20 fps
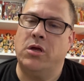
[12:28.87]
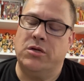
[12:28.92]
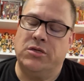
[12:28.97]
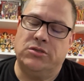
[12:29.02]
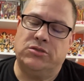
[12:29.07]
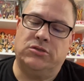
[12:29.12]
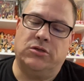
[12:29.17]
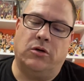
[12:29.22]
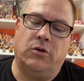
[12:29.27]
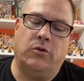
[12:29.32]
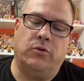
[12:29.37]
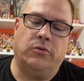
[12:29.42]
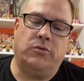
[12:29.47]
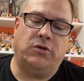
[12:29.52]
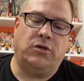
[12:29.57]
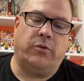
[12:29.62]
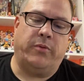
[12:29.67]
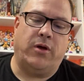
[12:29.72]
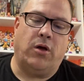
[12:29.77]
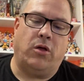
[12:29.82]
So, you
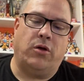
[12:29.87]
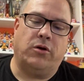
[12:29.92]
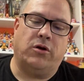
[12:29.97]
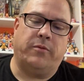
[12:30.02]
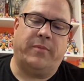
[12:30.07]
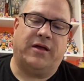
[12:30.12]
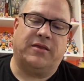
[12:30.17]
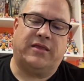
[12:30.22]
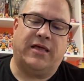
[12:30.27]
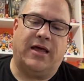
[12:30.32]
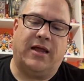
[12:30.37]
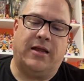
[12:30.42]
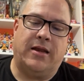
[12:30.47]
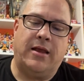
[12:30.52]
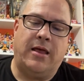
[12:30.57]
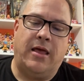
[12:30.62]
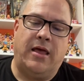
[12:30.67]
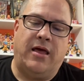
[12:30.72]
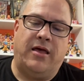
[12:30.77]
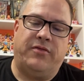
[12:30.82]
know, we all heard about that.
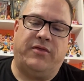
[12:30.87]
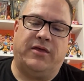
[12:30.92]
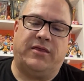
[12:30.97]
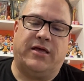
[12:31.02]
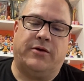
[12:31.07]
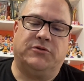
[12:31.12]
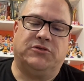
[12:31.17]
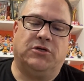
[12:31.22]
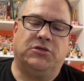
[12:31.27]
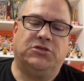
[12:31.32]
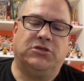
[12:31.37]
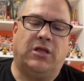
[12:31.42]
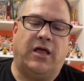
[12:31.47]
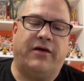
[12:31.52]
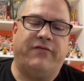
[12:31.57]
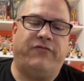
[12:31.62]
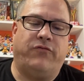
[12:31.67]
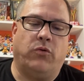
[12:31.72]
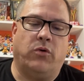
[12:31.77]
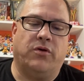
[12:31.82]
I think that was on July
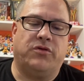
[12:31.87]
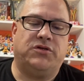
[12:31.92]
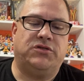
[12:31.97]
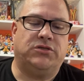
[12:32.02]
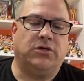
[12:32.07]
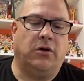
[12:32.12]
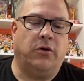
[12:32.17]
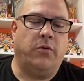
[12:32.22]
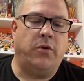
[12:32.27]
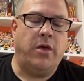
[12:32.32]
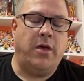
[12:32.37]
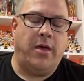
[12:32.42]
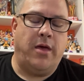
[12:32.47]
4th. So